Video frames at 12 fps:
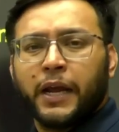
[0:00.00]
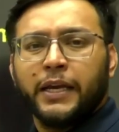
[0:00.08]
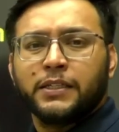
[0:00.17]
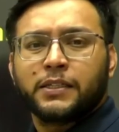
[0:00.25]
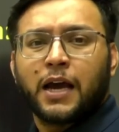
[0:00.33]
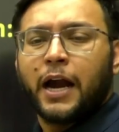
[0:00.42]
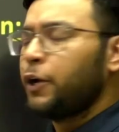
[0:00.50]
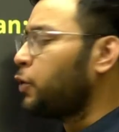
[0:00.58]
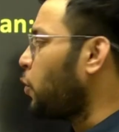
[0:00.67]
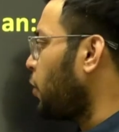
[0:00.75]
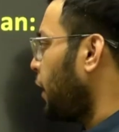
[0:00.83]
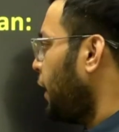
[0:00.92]
A is
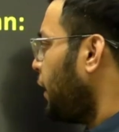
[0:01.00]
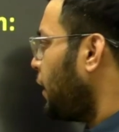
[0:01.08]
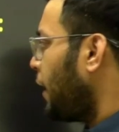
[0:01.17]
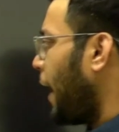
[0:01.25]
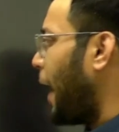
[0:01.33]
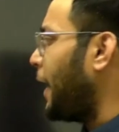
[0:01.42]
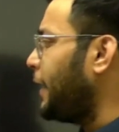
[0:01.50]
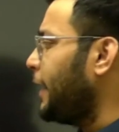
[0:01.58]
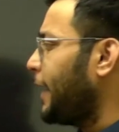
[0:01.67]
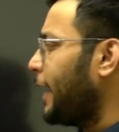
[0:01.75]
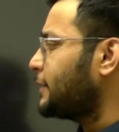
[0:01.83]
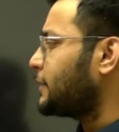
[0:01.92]
cardiotonic,
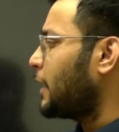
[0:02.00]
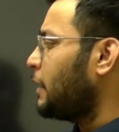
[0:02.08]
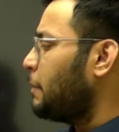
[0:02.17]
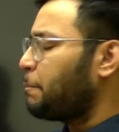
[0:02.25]
anti-cancer,